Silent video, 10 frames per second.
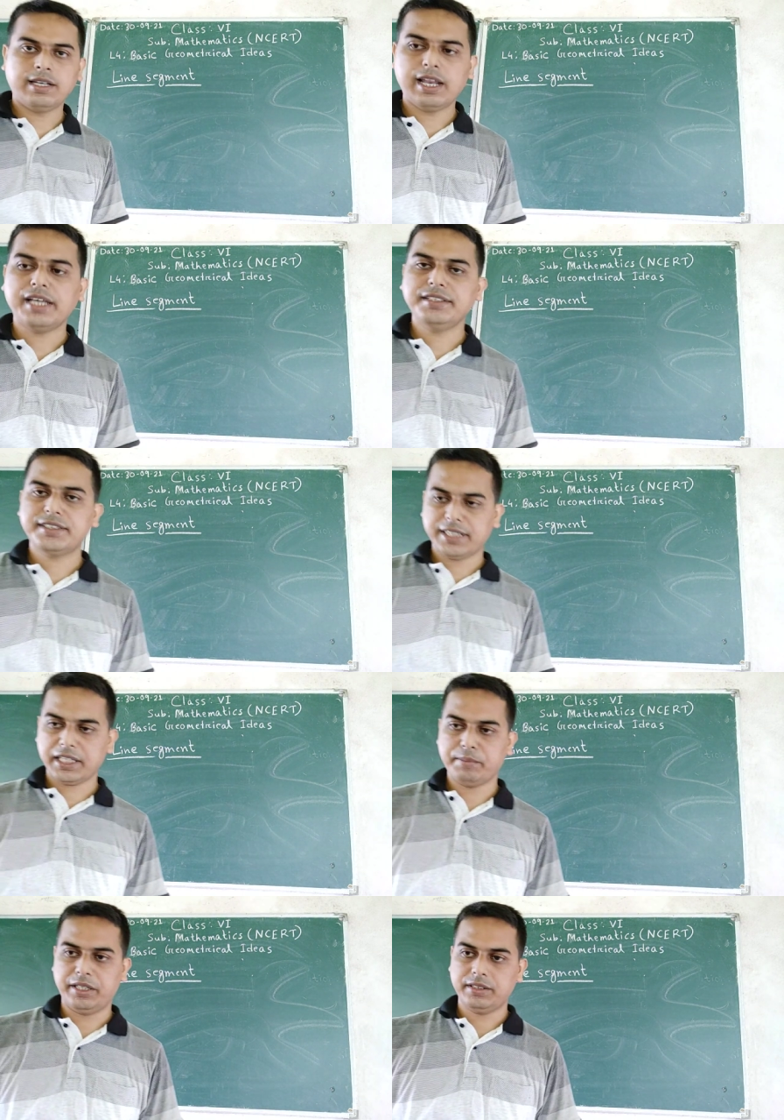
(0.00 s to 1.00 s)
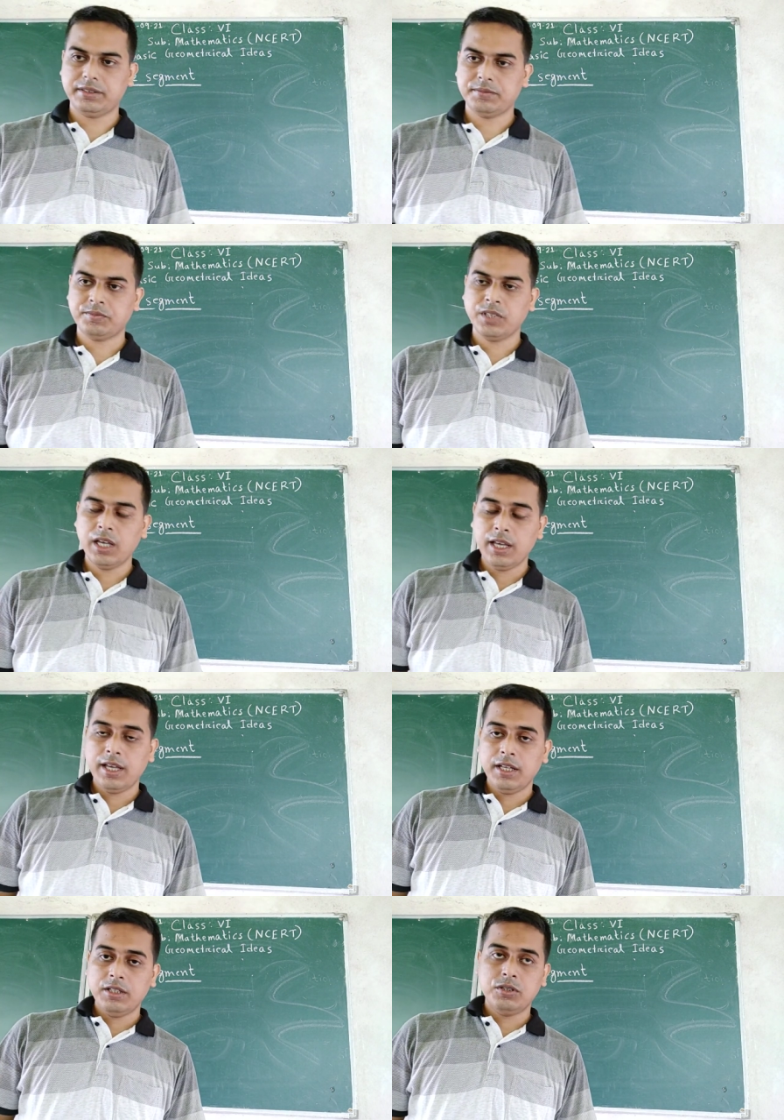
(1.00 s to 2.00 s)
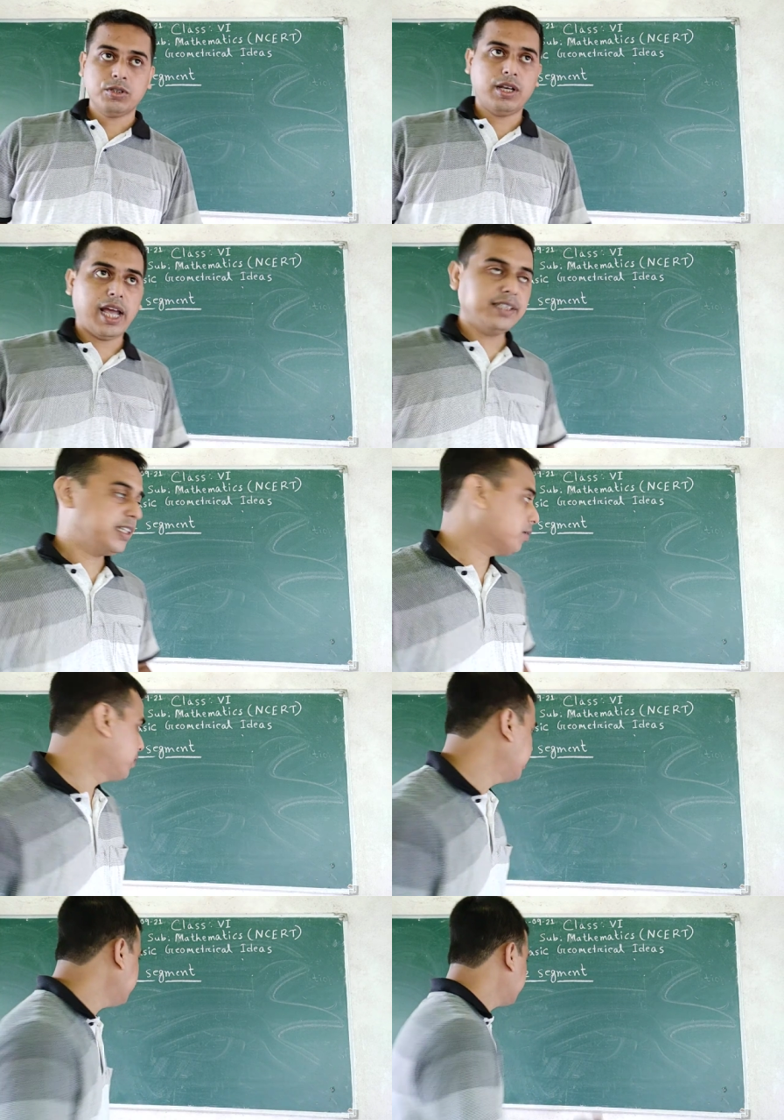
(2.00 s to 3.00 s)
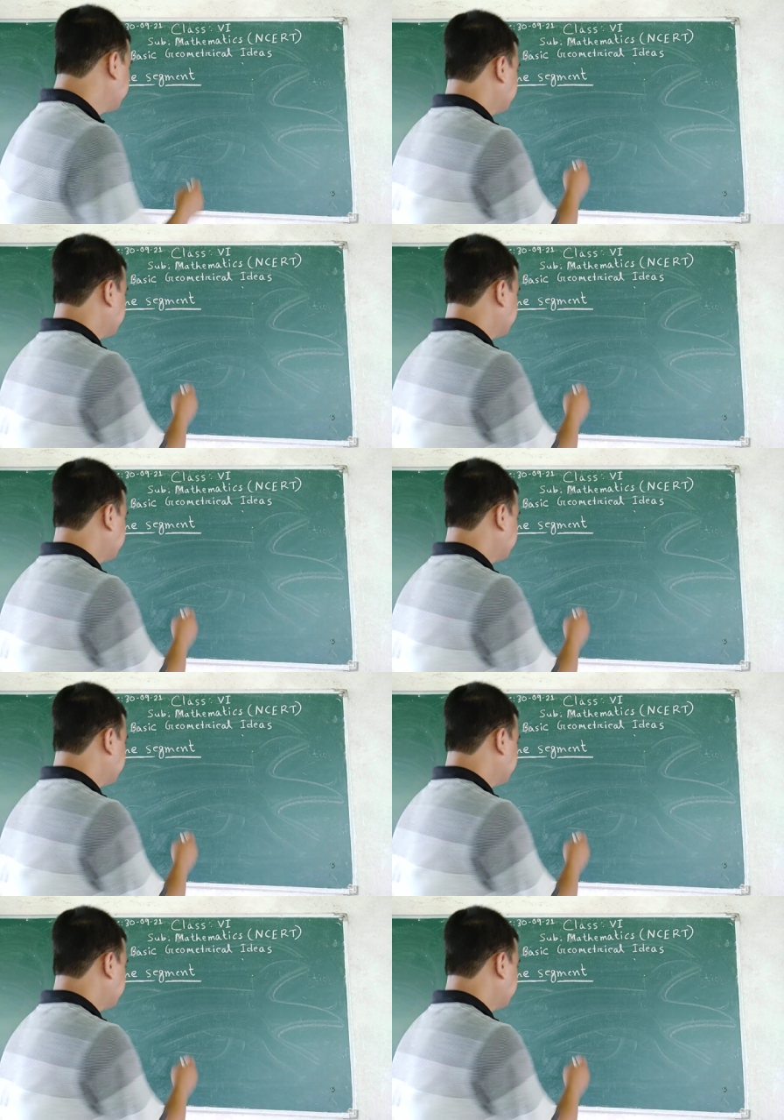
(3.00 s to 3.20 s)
line segment. So line segment